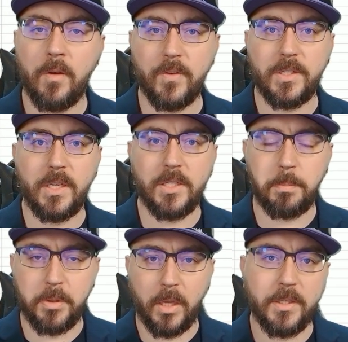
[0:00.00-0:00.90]
If it says
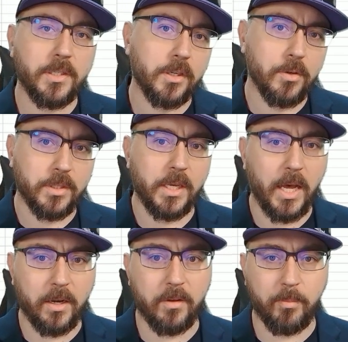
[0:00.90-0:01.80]
plus, it goes in the
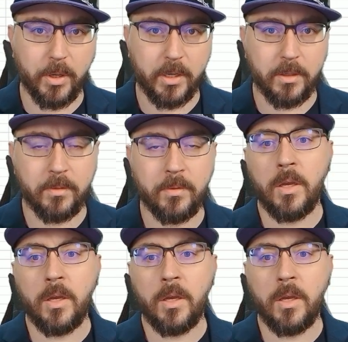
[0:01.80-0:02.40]
additive bucket.